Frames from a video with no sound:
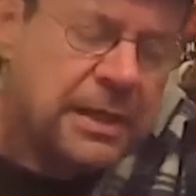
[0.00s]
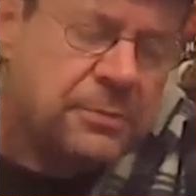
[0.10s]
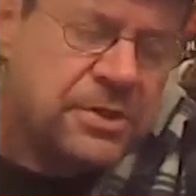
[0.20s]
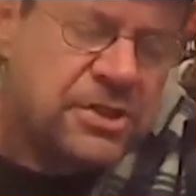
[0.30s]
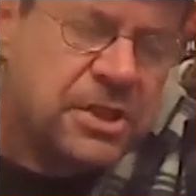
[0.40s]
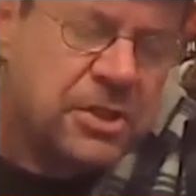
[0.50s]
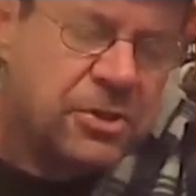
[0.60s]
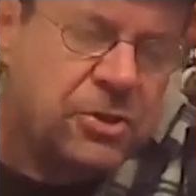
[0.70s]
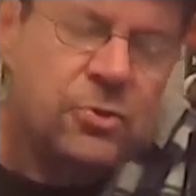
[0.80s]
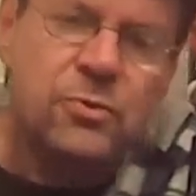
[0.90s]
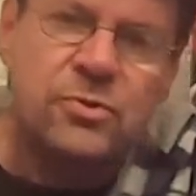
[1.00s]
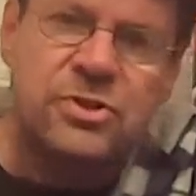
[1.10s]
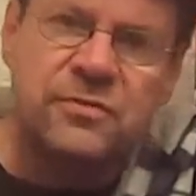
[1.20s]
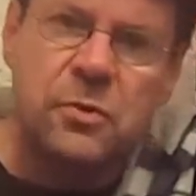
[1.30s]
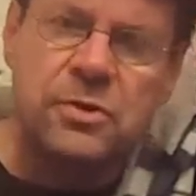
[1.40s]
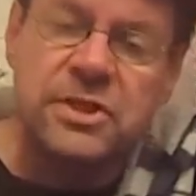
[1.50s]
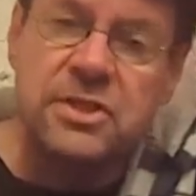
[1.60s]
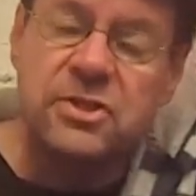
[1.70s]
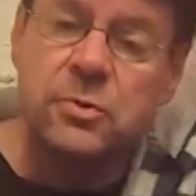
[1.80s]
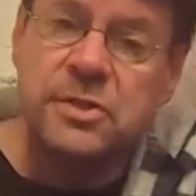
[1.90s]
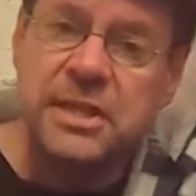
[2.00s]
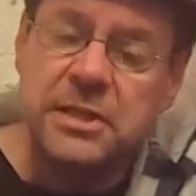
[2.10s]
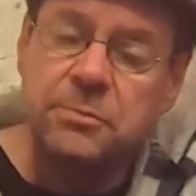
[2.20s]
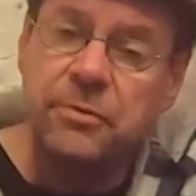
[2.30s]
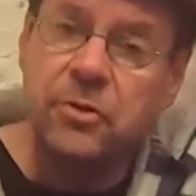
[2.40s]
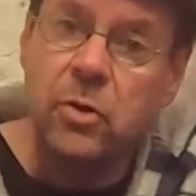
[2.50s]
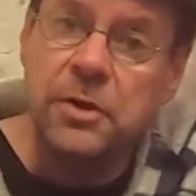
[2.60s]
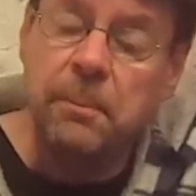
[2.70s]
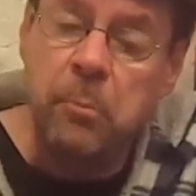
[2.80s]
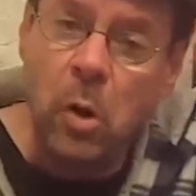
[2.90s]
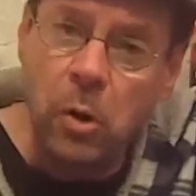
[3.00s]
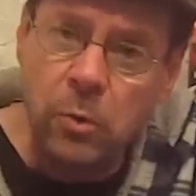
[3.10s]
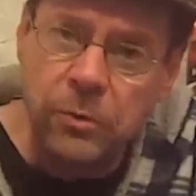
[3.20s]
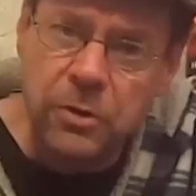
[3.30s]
it was used, of course, it's associated with the god Apollo,